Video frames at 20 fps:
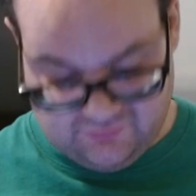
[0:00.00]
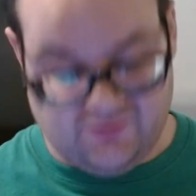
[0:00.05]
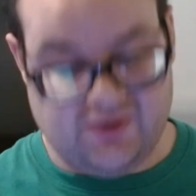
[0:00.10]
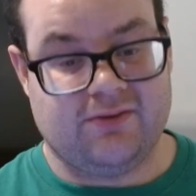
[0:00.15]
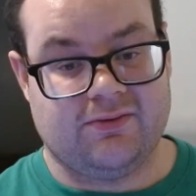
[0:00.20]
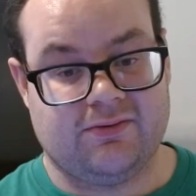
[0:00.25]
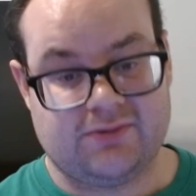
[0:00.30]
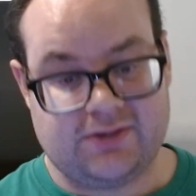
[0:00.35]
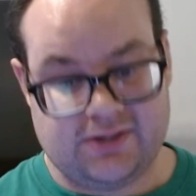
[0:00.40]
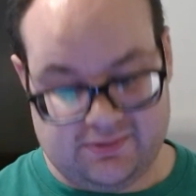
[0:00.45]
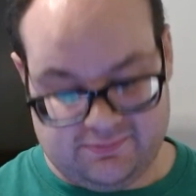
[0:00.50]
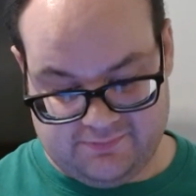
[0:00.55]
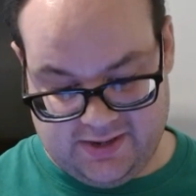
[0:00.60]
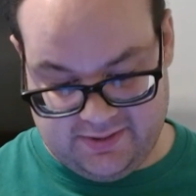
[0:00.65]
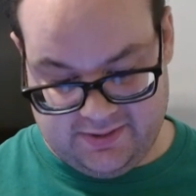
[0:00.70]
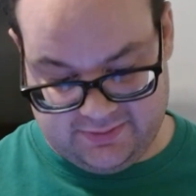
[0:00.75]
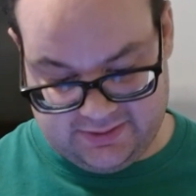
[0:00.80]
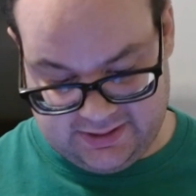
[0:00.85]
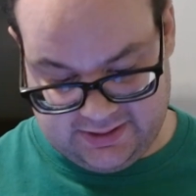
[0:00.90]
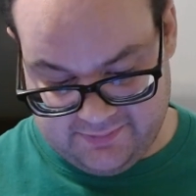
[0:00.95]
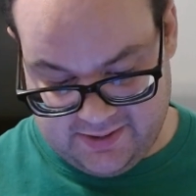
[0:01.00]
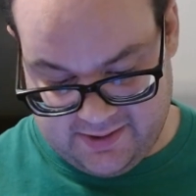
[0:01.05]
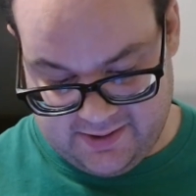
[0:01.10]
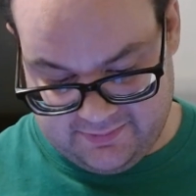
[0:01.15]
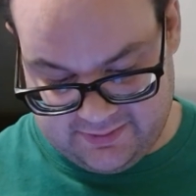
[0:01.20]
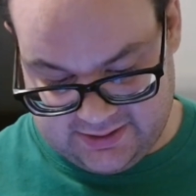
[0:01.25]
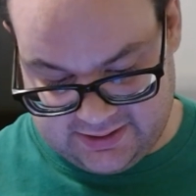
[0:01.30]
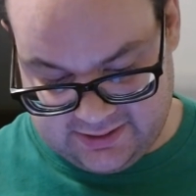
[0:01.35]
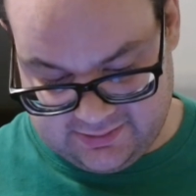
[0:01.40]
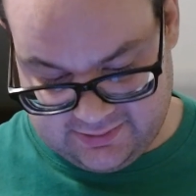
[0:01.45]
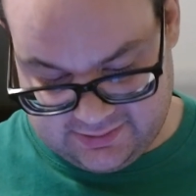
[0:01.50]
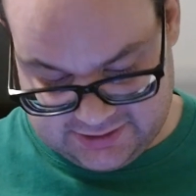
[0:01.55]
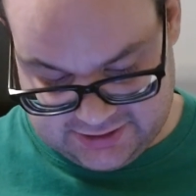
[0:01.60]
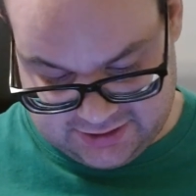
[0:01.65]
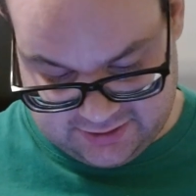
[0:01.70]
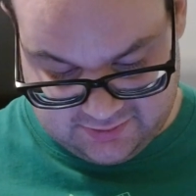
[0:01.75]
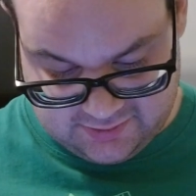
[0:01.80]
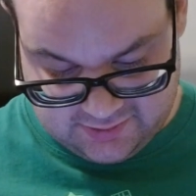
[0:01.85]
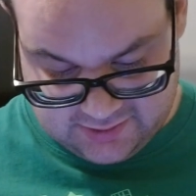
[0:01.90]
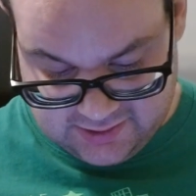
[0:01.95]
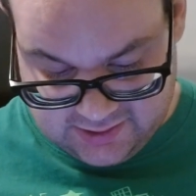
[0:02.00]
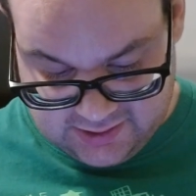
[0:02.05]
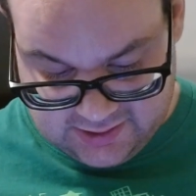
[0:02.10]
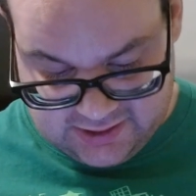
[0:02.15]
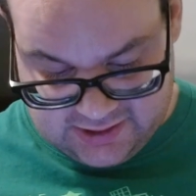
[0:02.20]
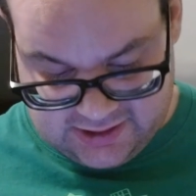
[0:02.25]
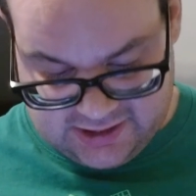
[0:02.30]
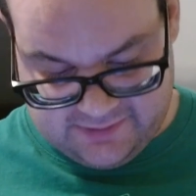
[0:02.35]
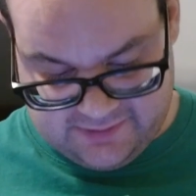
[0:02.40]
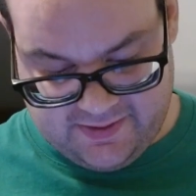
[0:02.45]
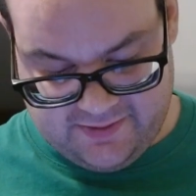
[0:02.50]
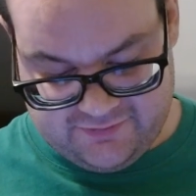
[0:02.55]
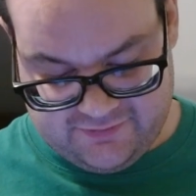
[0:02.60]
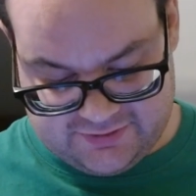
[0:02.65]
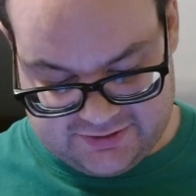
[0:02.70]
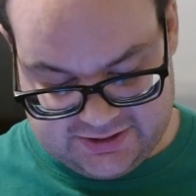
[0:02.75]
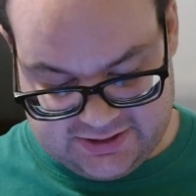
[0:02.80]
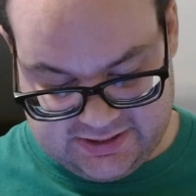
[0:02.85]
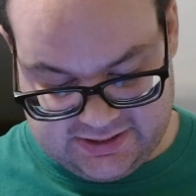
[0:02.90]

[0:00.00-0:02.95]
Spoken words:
Wow, okay. Batman the Killing Joke, and Batman vs.